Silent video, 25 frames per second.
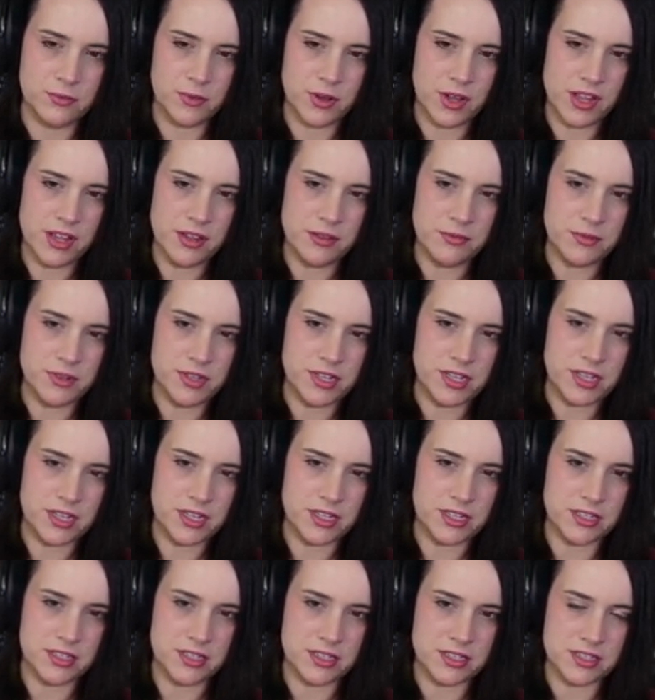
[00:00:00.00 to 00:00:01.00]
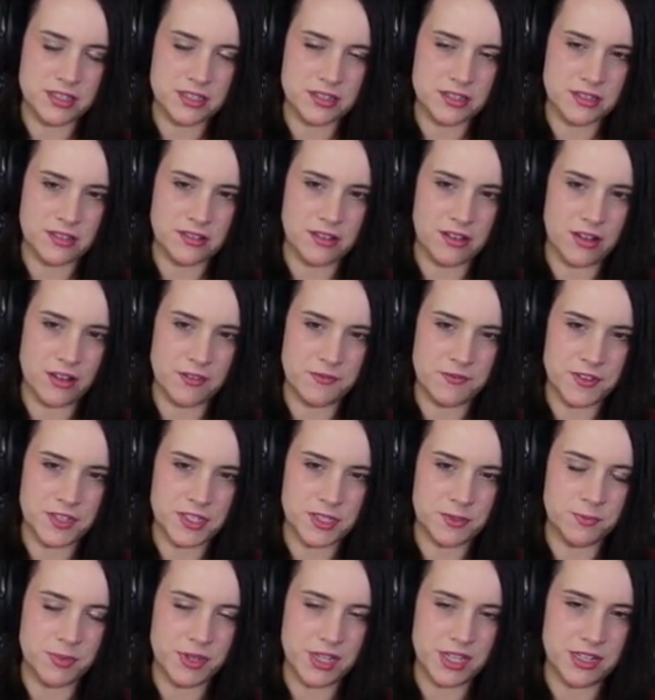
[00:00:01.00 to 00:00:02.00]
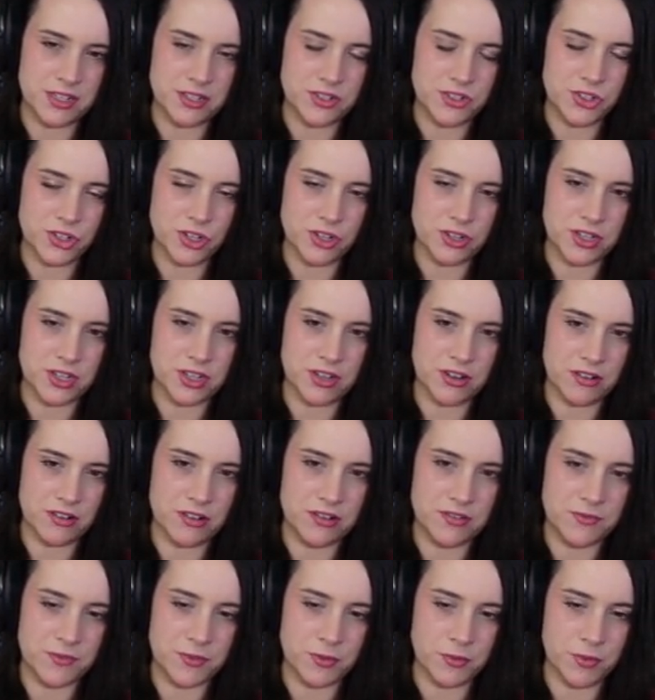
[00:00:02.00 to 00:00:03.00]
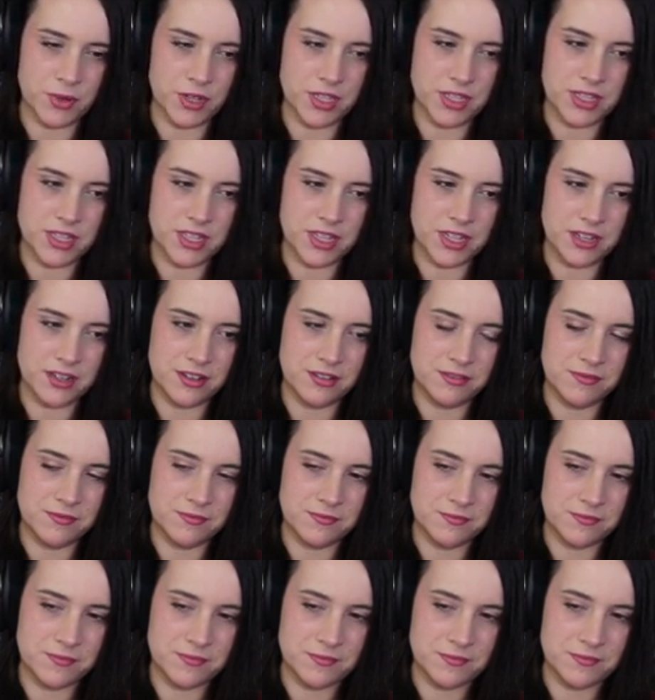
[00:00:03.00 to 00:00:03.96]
Why would his office be in a junkyard, for one thing?